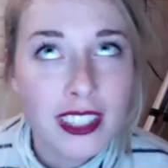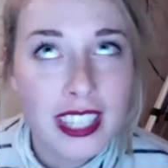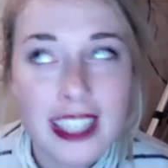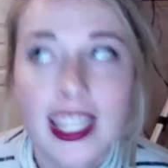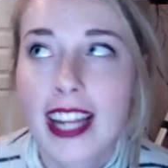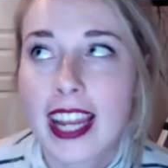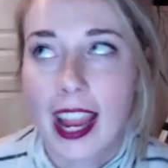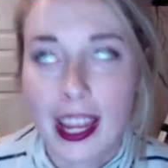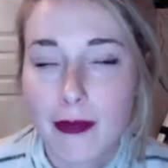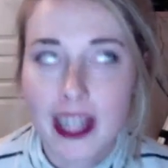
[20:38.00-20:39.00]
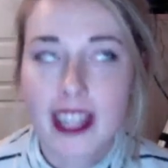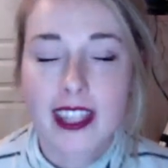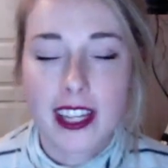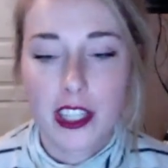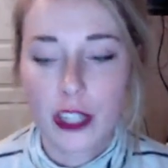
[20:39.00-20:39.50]
can like animated things
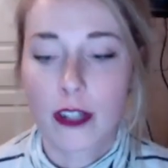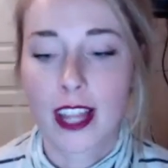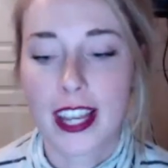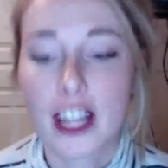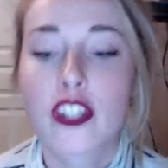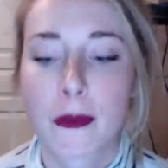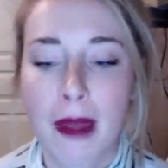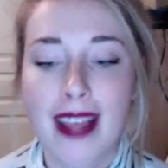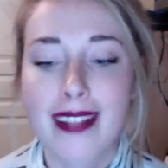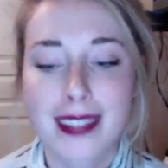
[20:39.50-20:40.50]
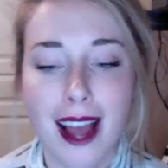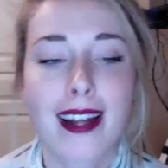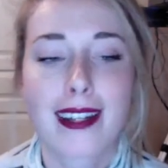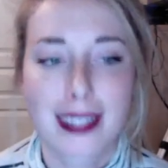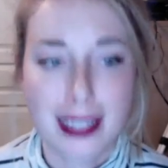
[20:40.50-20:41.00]
too. Like, Japan's got it
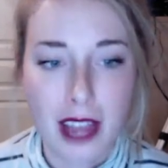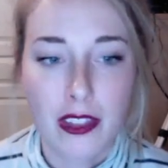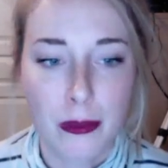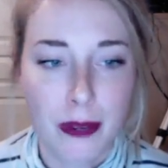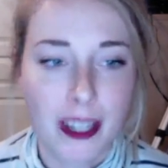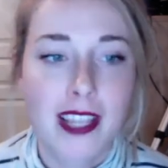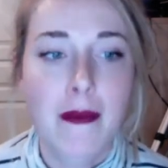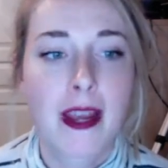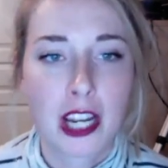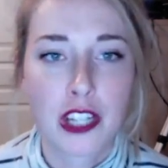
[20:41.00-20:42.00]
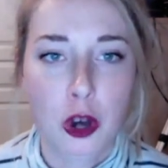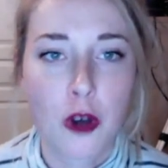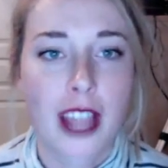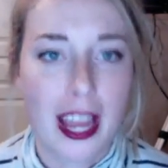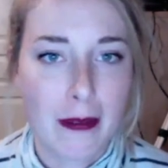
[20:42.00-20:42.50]
together because they make adult
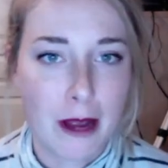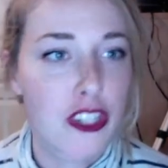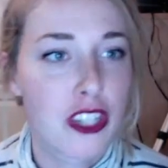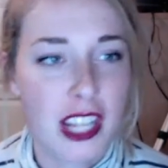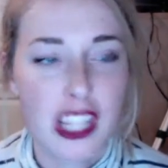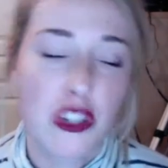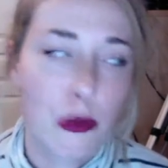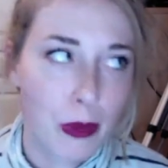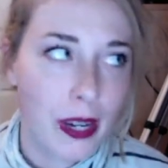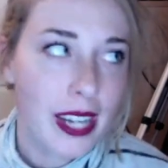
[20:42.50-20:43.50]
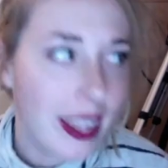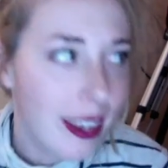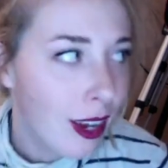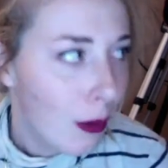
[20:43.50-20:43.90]
animation that's still pretty. But